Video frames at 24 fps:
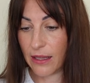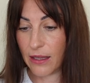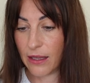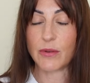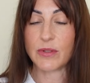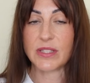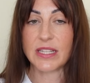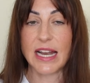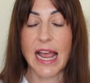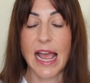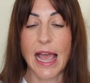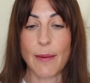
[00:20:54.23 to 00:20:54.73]
There
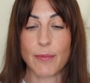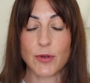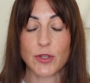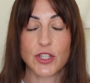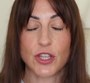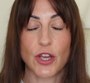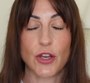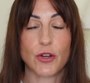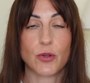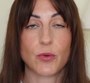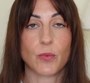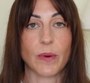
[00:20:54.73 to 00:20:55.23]
was an
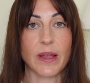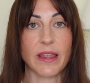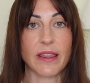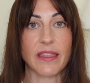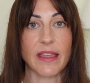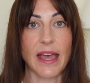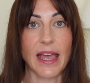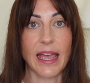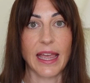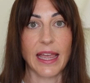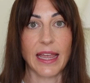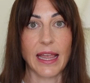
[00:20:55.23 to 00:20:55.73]
episode with
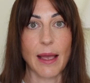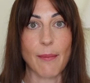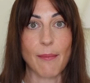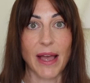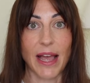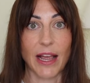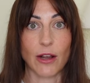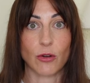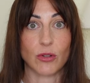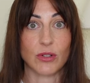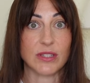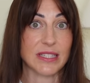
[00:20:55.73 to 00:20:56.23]
a
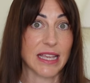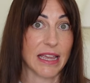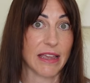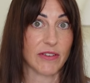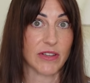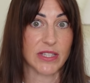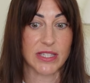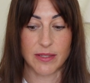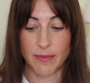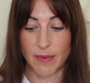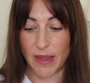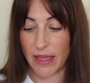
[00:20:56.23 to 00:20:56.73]
man called
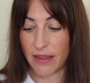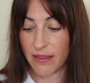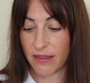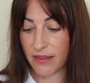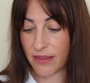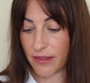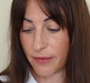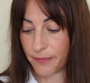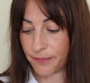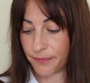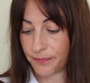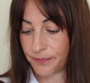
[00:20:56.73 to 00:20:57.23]
David Smith.